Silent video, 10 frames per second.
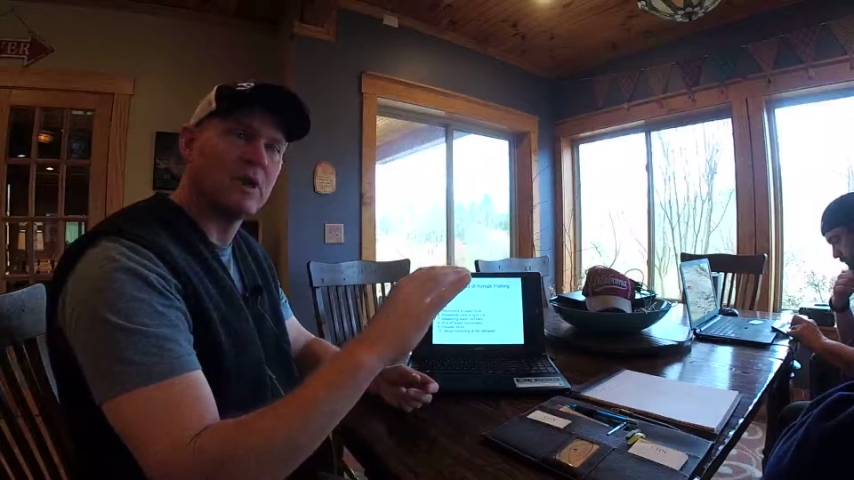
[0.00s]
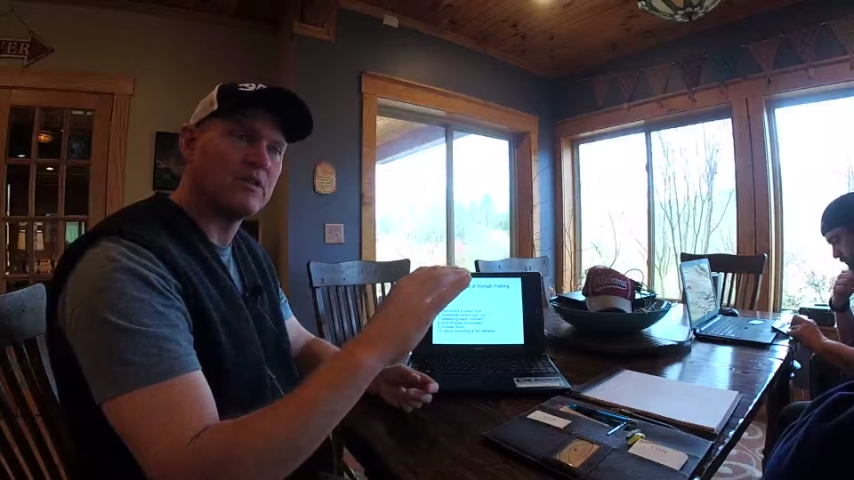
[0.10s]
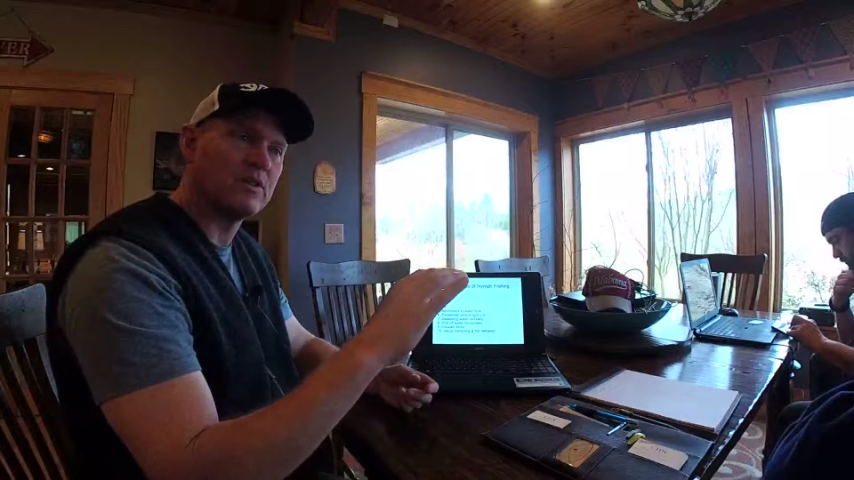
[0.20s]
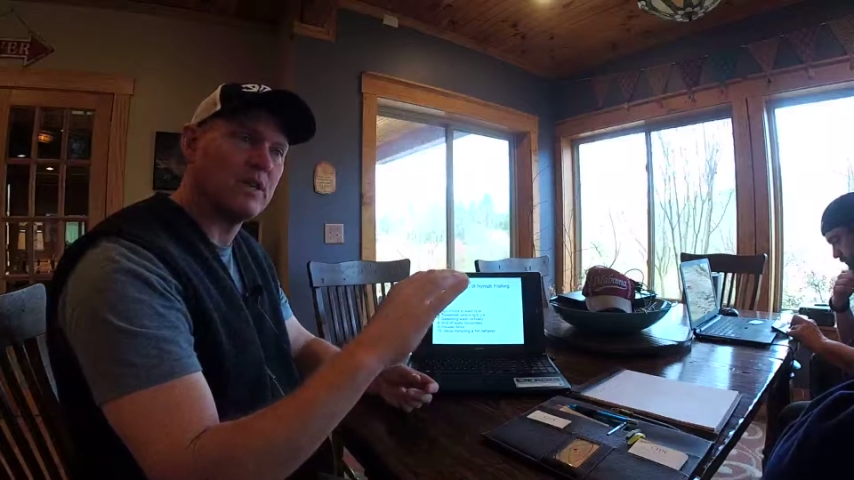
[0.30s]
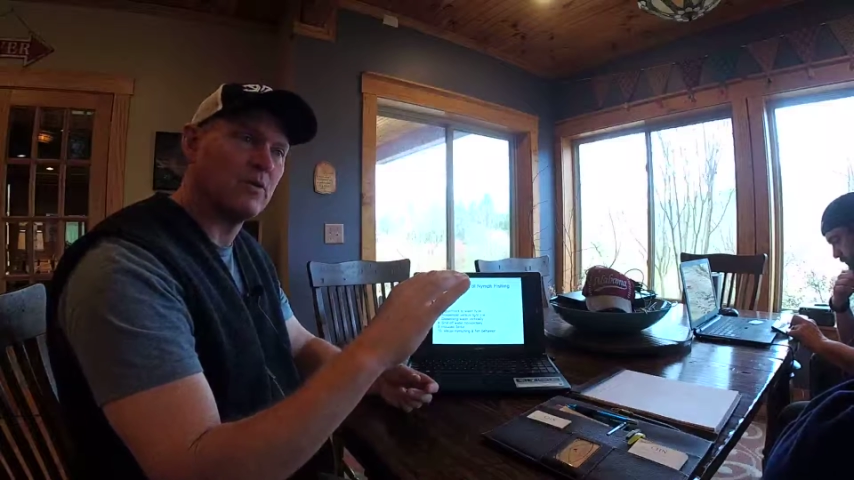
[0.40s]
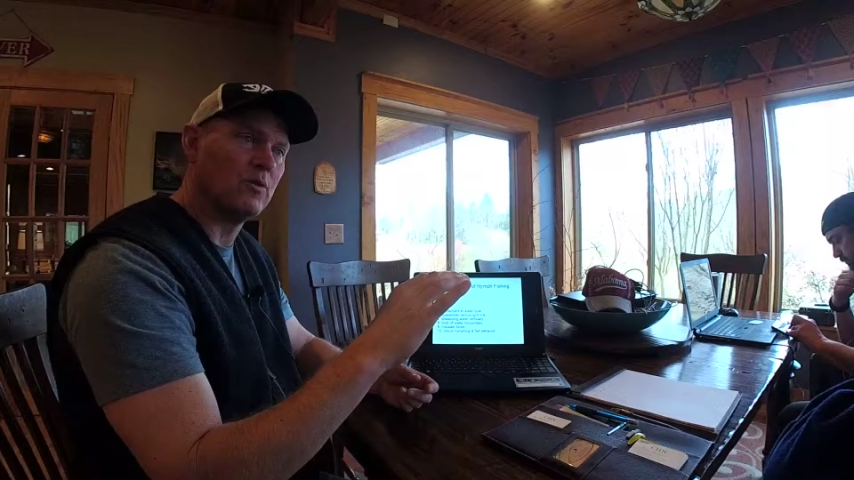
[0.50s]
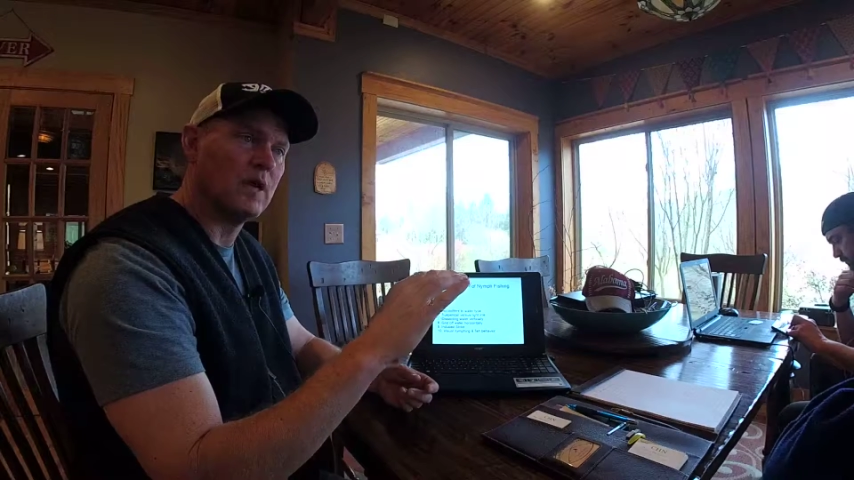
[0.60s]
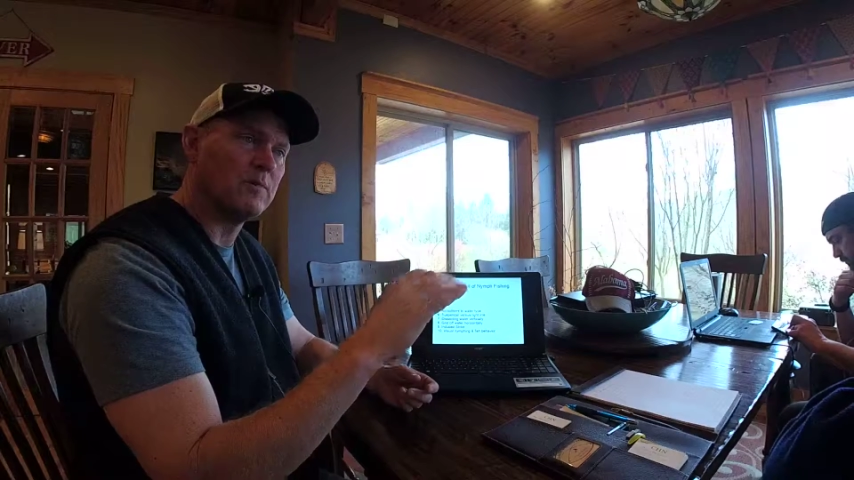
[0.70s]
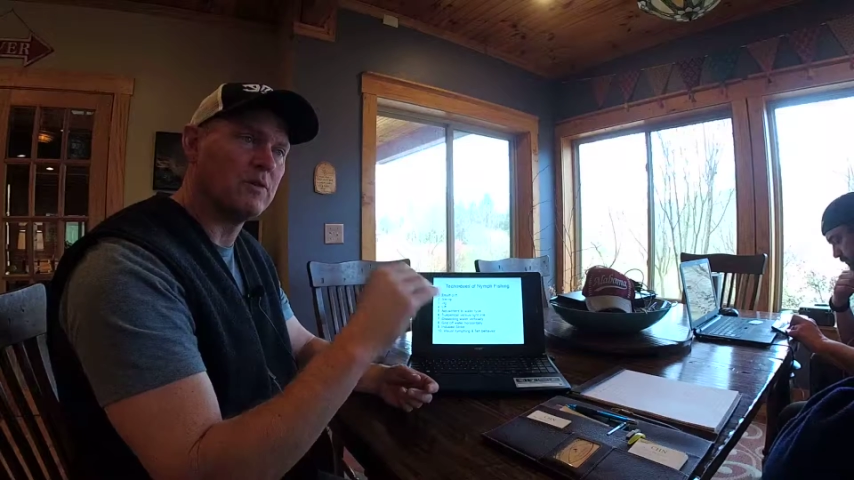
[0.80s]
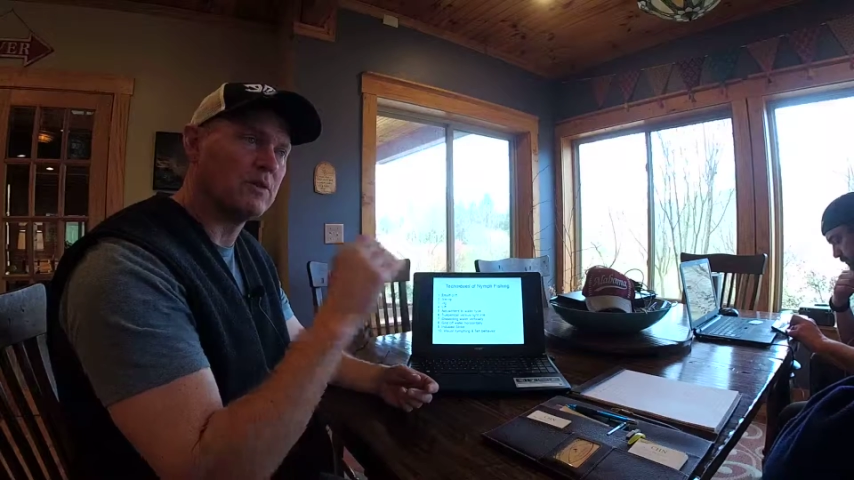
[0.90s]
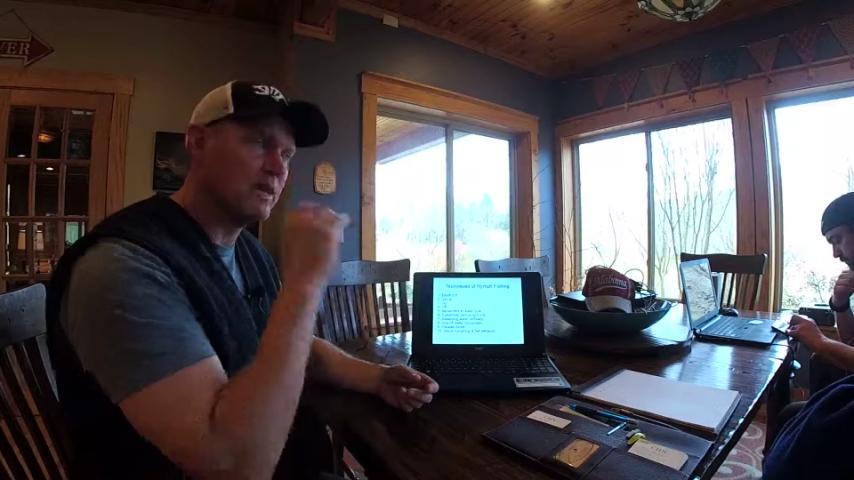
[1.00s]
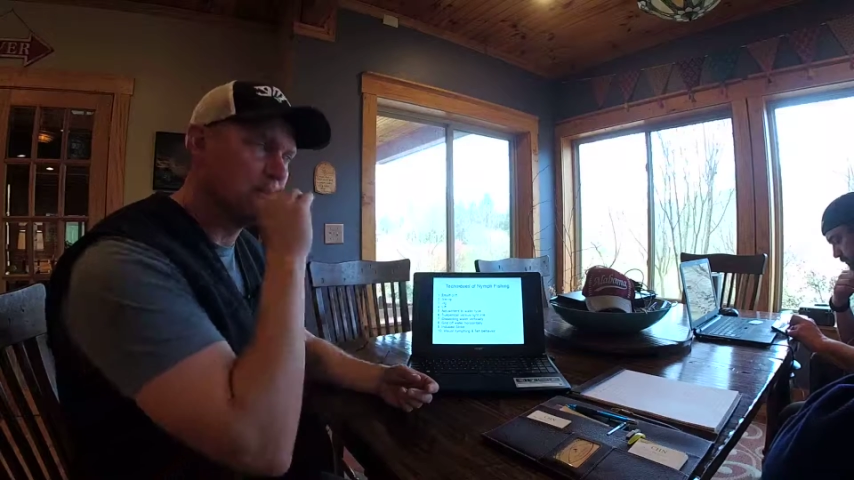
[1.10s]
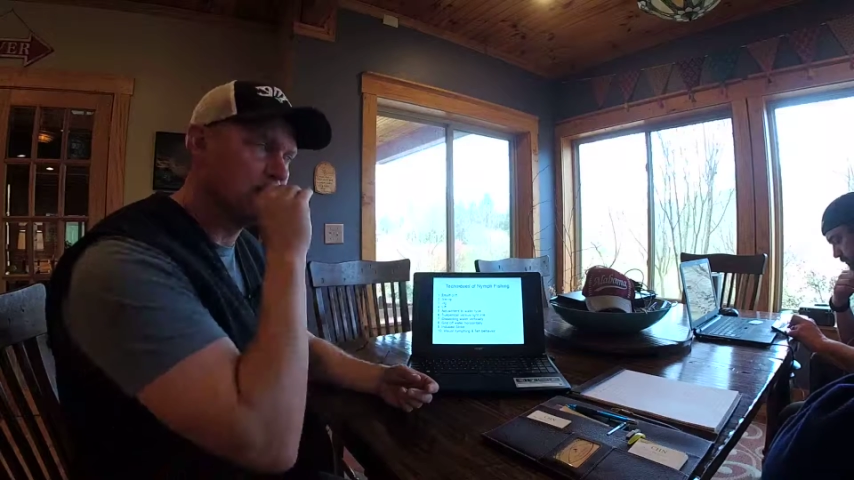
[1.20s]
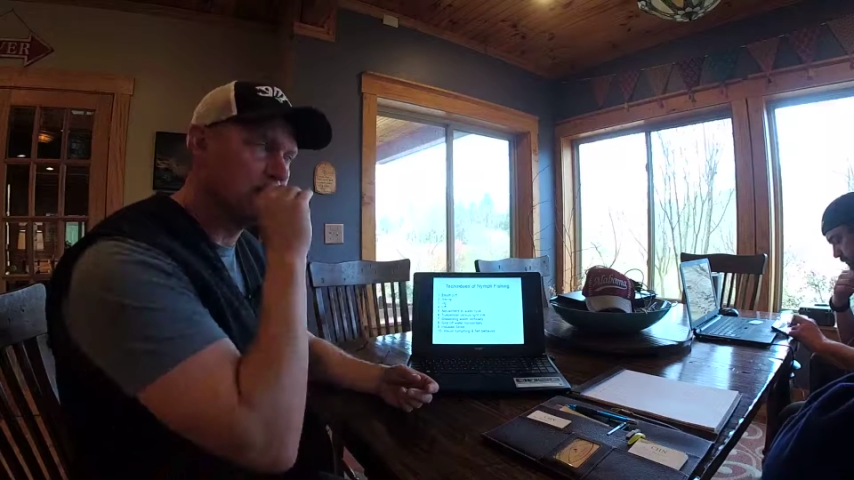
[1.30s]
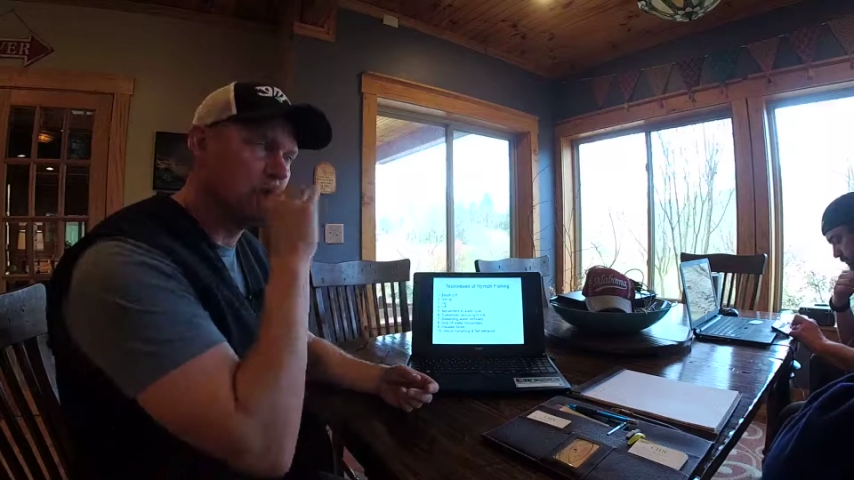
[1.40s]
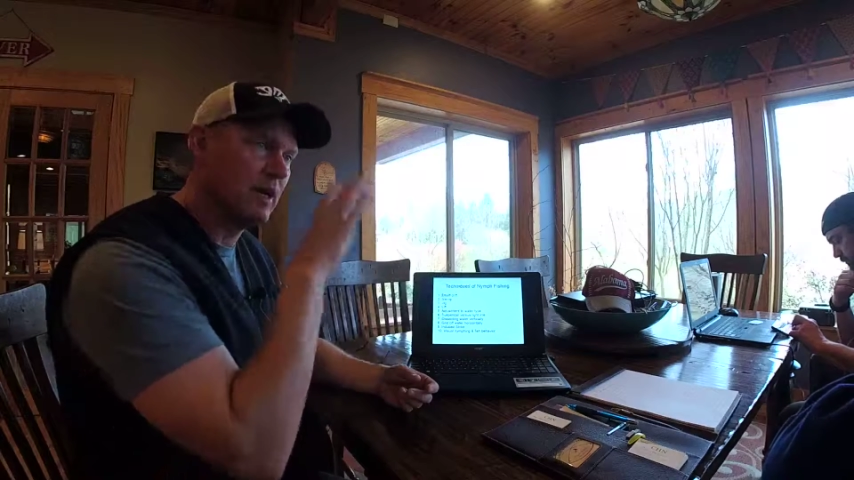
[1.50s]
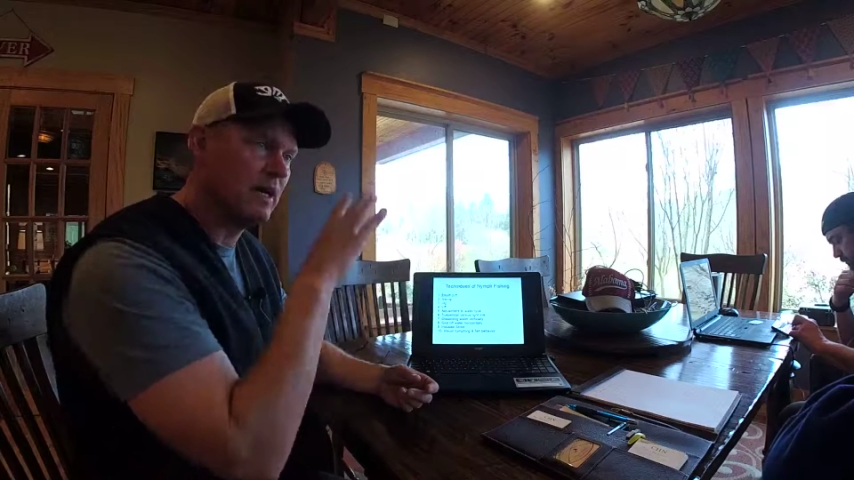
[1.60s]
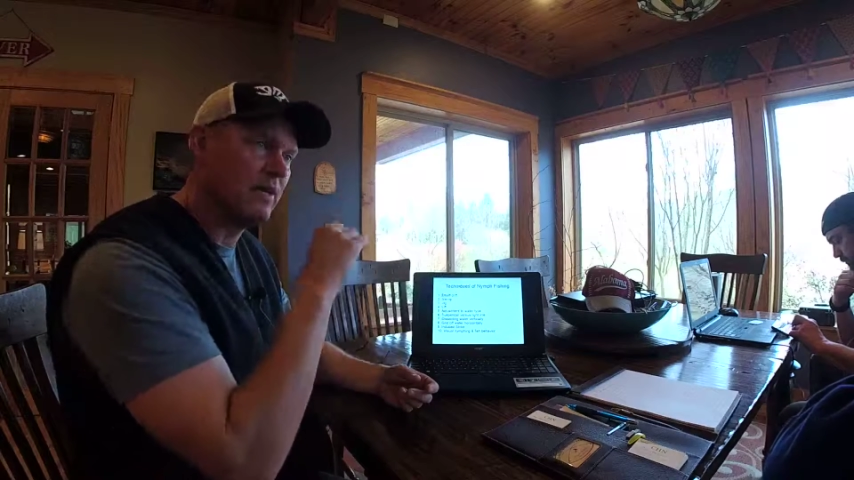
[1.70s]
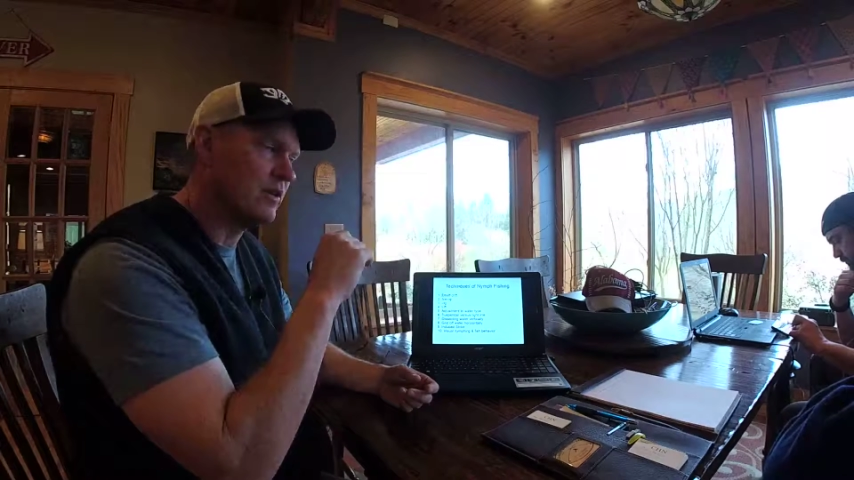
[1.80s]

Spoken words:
brown trout or rainbow trout, you see white,